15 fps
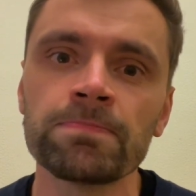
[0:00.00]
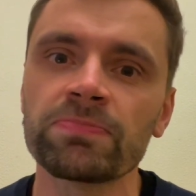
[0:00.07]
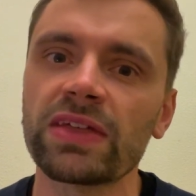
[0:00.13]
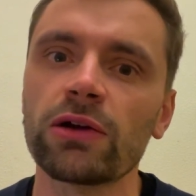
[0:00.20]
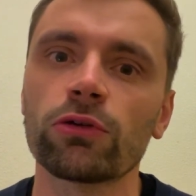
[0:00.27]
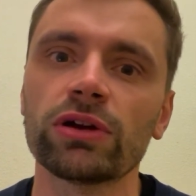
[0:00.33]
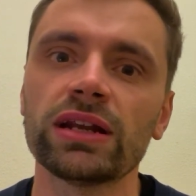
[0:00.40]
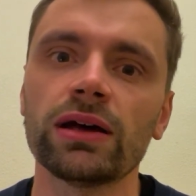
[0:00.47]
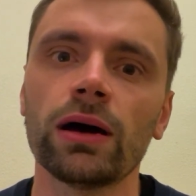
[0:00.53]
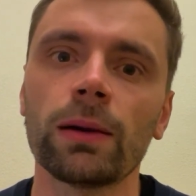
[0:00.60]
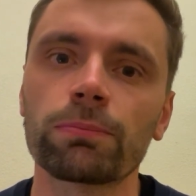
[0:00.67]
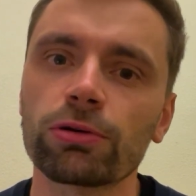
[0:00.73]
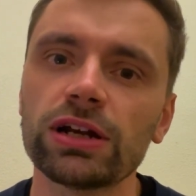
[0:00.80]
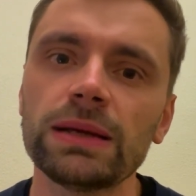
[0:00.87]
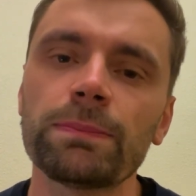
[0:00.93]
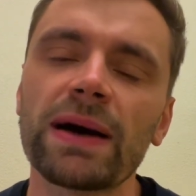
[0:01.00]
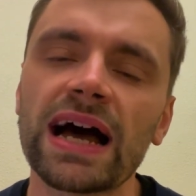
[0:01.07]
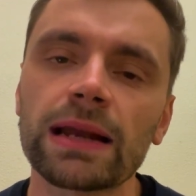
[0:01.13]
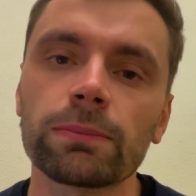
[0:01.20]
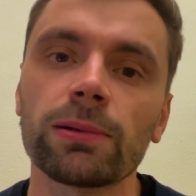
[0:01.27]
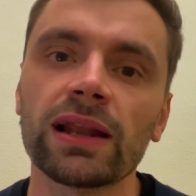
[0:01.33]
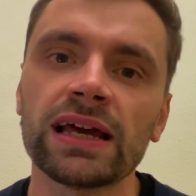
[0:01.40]
They were in a pretty
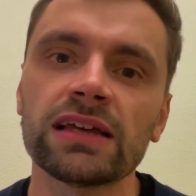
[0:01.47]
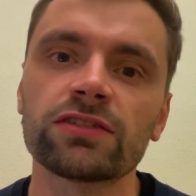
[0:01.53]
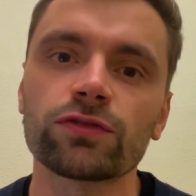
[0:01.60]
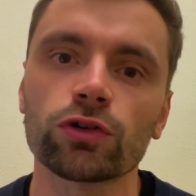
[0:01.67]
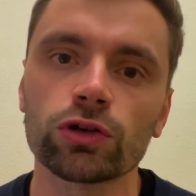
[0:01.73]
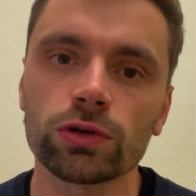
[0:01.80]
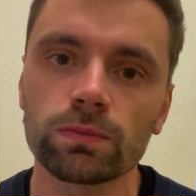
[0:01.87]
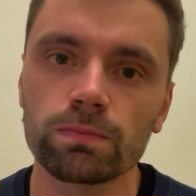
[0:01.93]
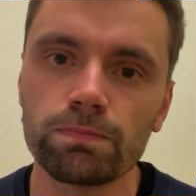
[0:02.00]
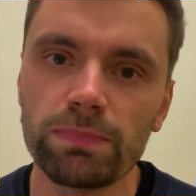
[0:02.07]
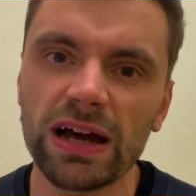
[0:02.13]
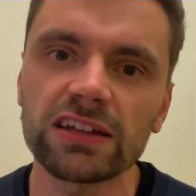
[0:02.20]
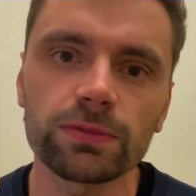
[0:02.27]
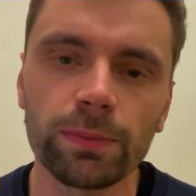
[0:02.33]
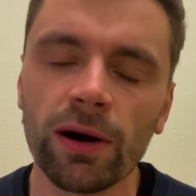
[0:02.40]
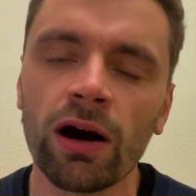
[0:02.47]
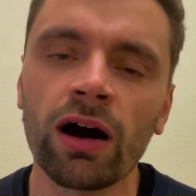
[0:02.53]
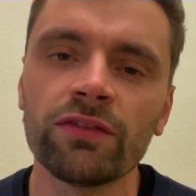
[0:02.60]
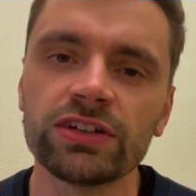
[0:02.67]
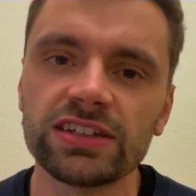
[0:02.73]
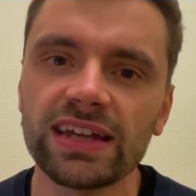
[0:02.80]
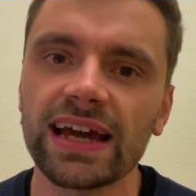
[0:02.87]
bad place for a best part
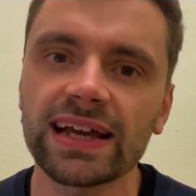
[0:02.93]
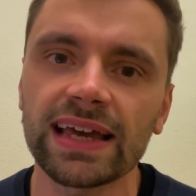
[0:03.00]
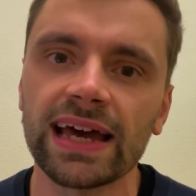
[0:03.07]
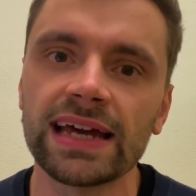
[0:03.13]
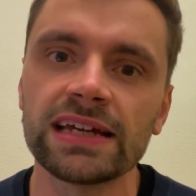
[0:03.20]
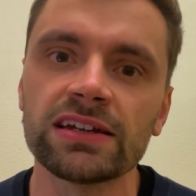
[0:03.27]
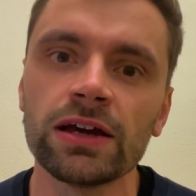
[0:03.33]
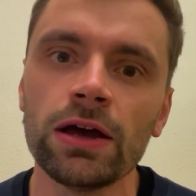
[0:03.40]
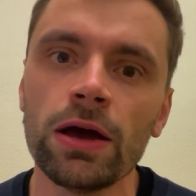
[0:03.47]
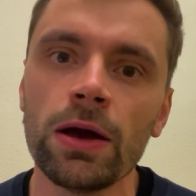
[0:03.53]
of a decade,